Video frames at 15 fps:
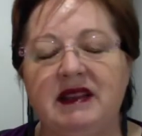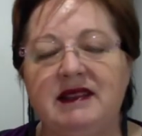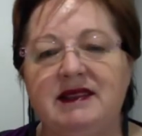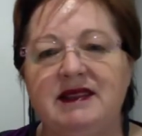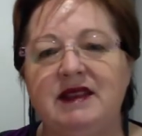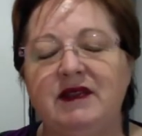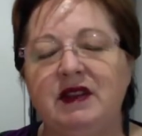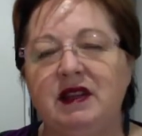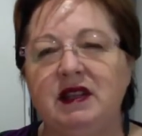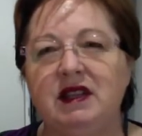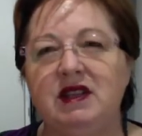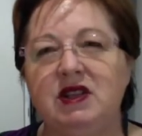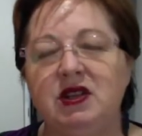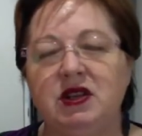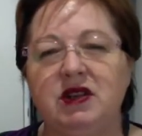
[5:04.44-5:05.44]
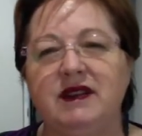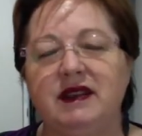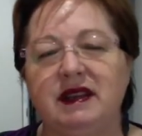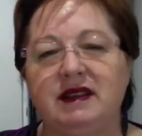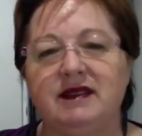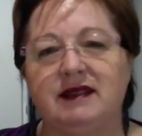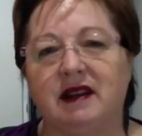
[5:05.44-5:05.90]
there's definitely two
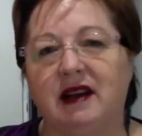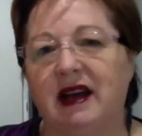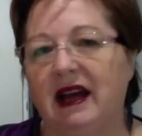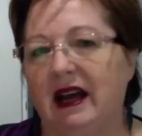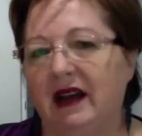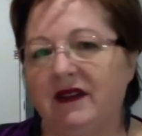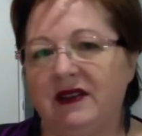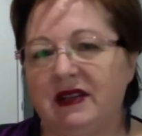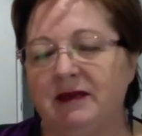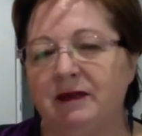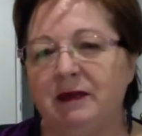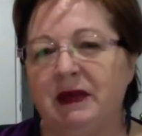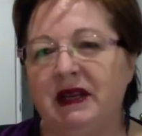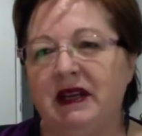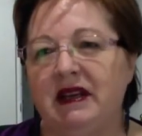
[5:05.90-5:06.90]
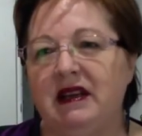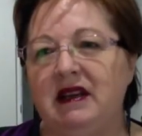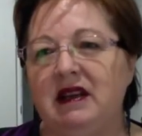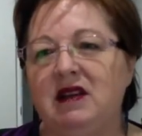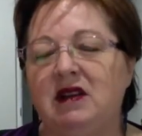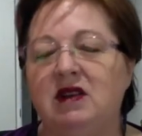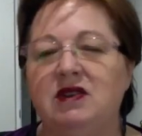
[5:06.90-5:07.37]
things that I have to be
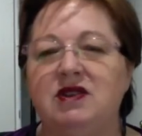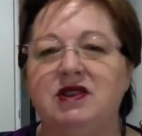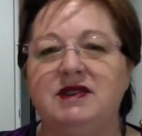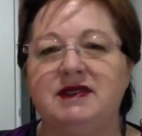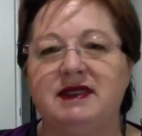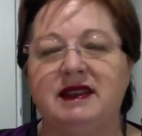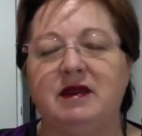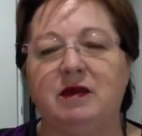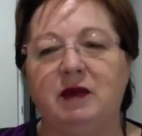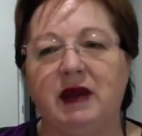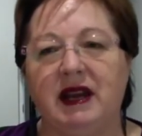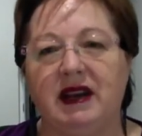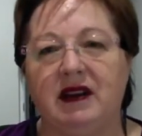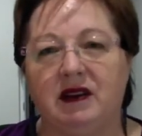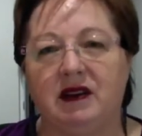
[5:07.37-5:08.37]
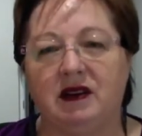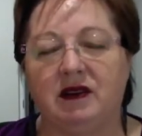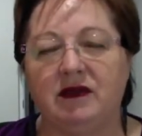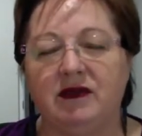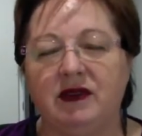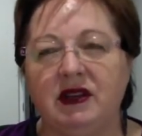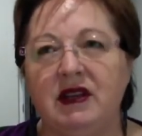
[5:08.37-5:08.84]
consciously aware
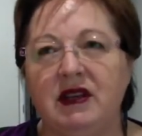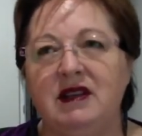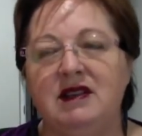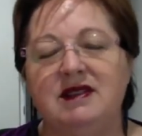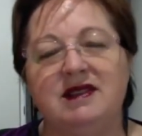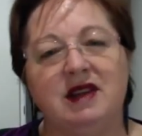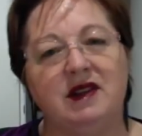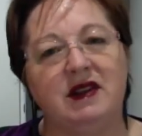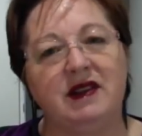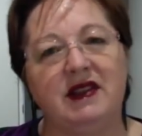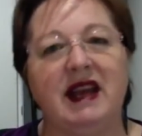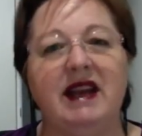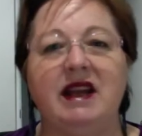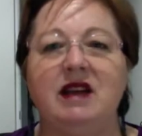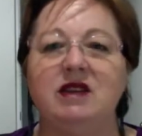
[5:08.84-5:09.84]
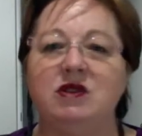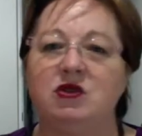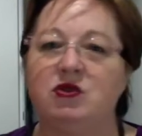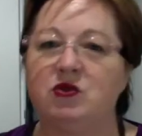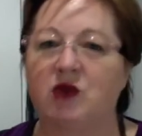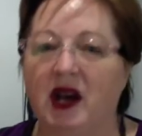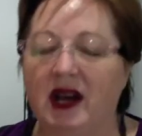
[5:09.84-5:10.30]
of so that they
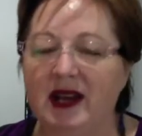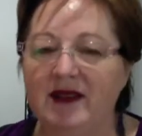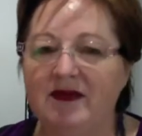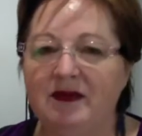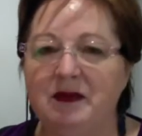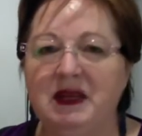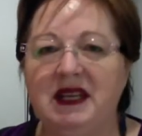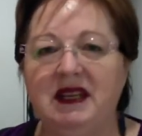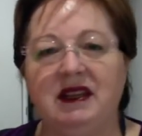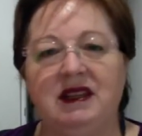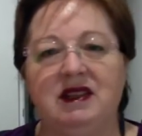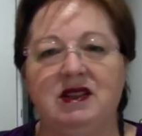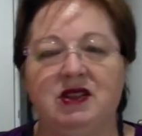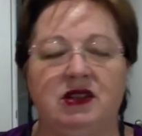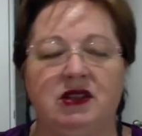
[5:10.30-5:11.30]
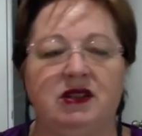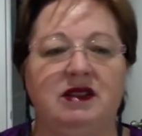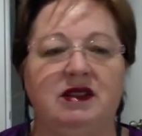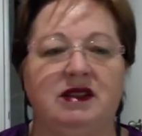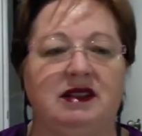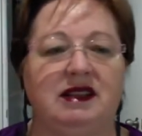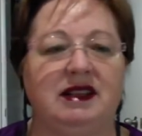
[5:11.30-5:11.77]
don't drive me
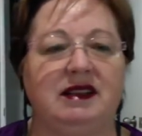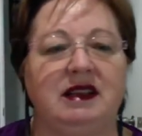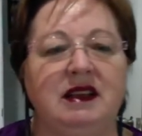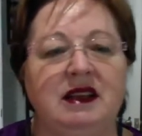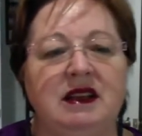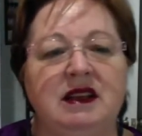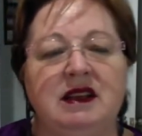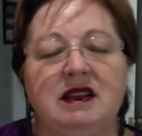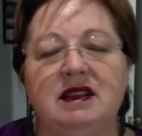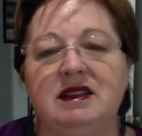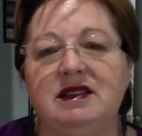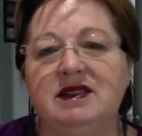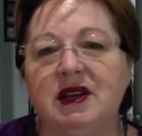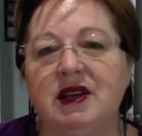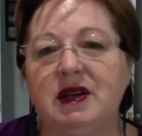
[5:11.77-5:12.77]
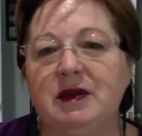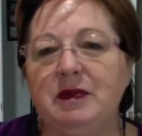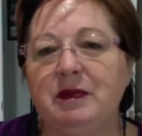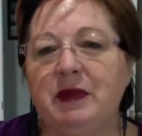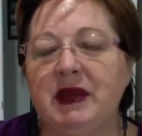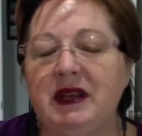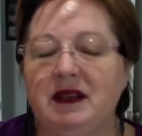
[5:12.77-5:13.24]
internally.
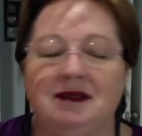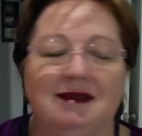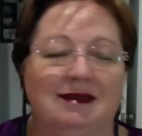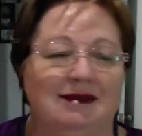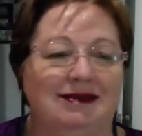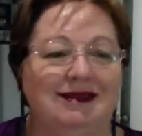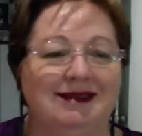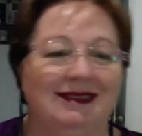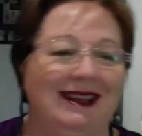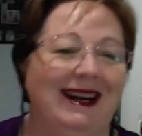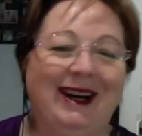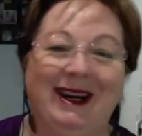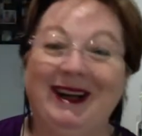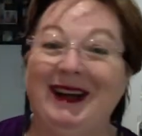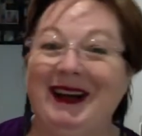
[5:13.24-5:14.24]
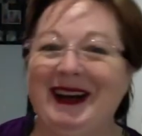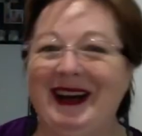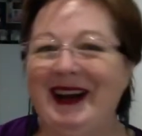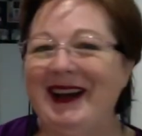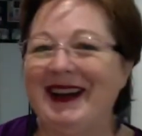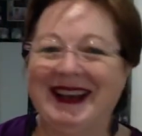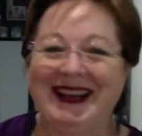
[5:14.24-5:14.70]
So,
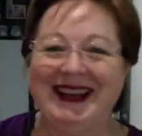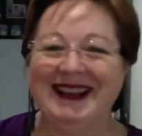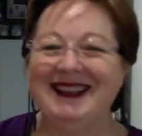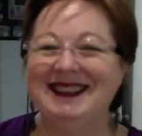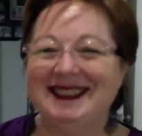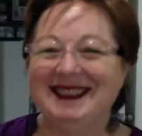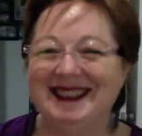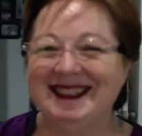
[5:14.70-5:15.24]
okay.